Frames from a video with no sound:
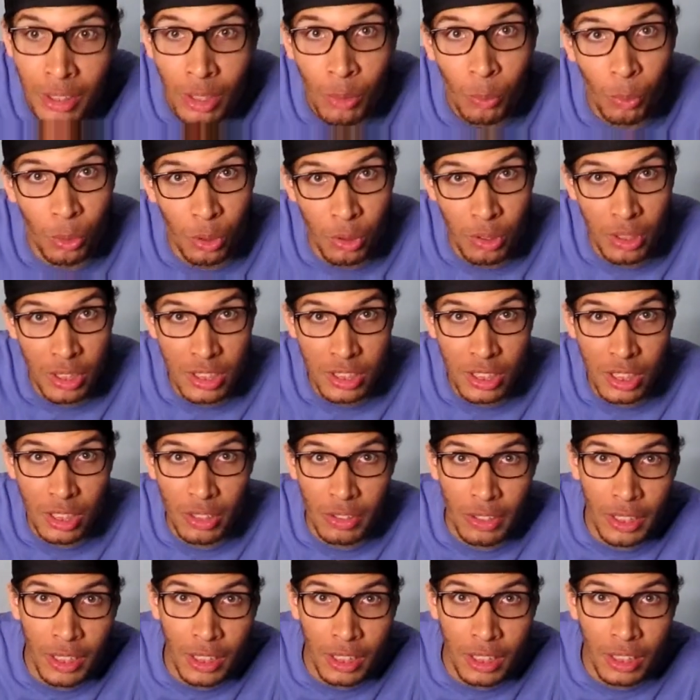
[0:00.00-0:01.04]
Will you consider
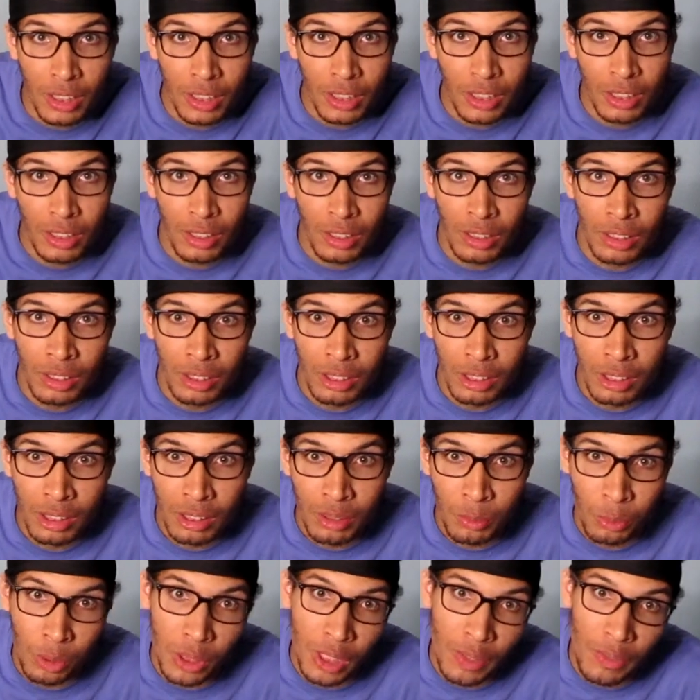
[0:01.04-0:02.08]
it?
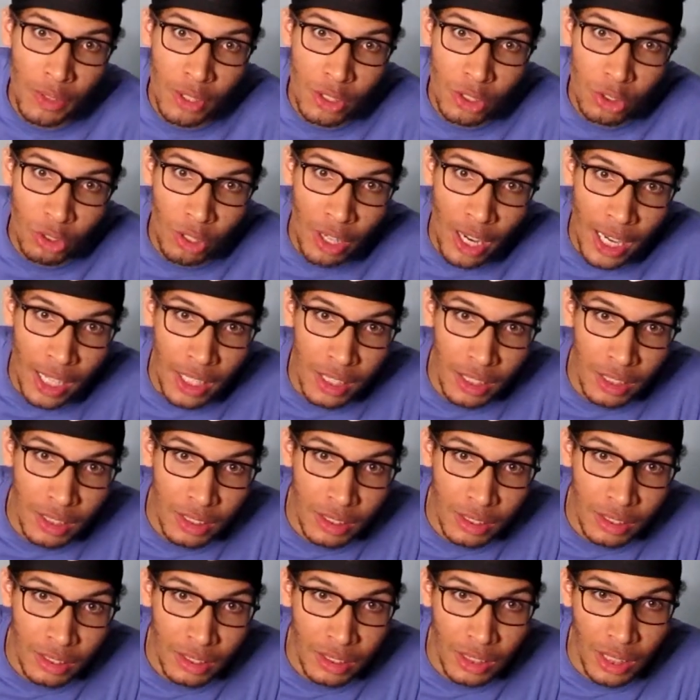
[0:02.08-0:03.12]
You give it a try?
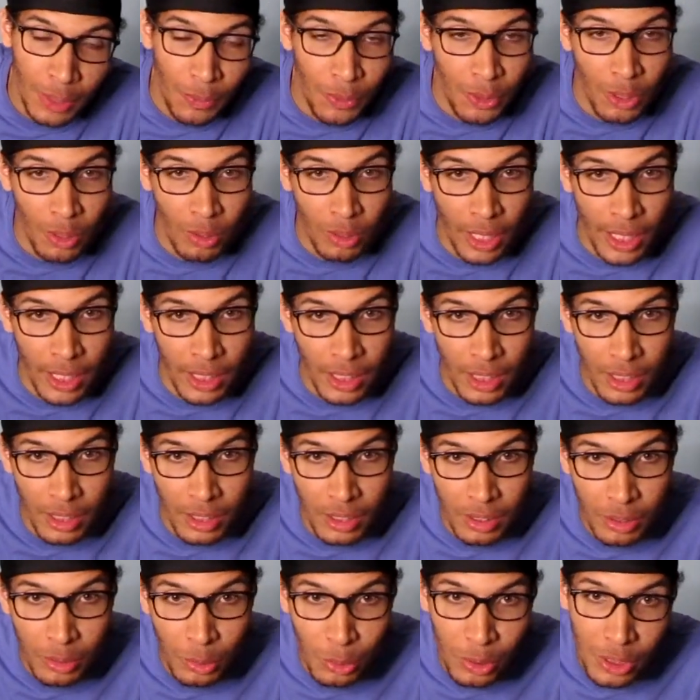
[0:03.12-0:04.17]
If you don't like it,
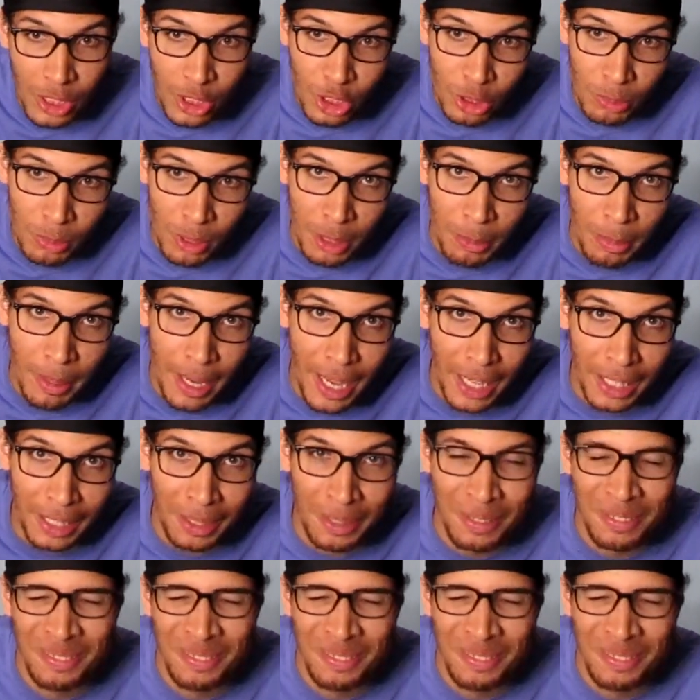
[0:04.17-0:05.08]
you can get your money back.